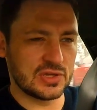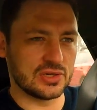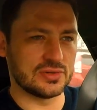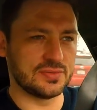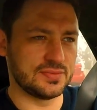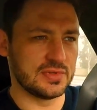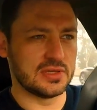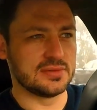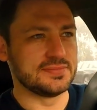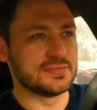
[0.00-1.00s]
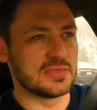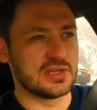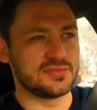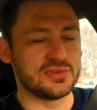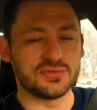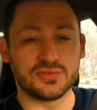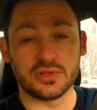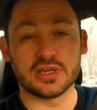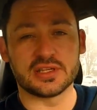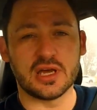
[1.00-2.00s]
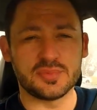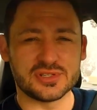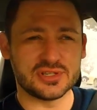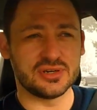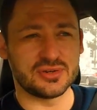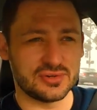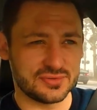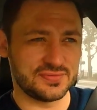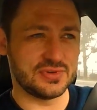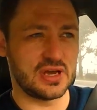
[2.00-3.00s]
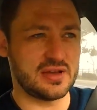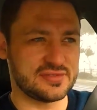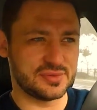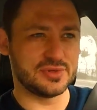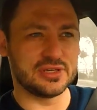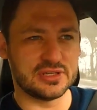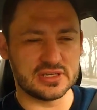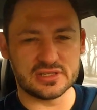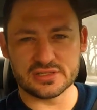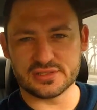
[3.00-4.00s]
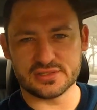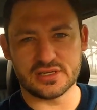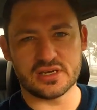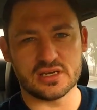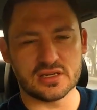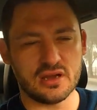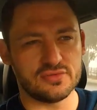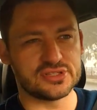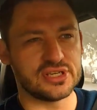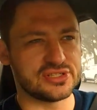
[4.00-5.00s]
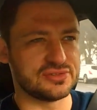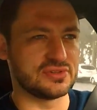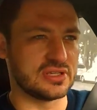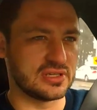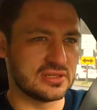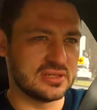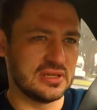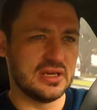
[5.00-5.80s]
You know, if you like the episode, or you have somebody that this conversation really